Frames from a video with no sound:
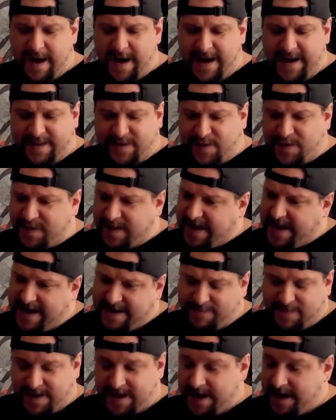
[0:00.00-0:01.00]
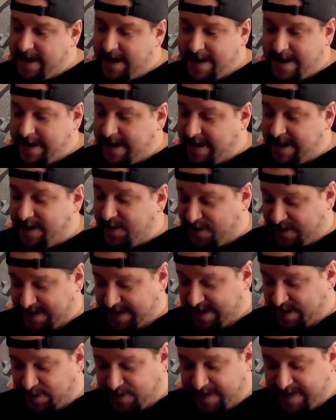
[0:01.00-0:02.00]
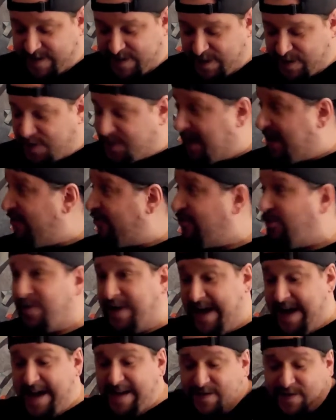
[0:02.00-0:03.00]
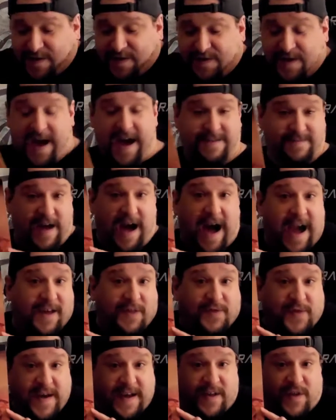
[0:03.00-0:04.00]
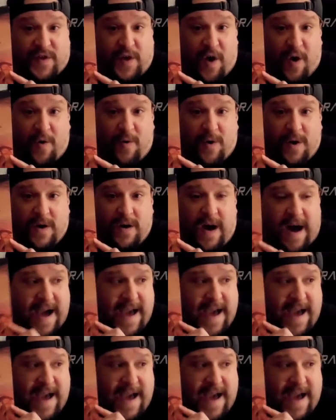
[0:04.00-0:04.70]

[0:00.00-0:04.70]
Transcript: It's is this essential Kansas? I think so.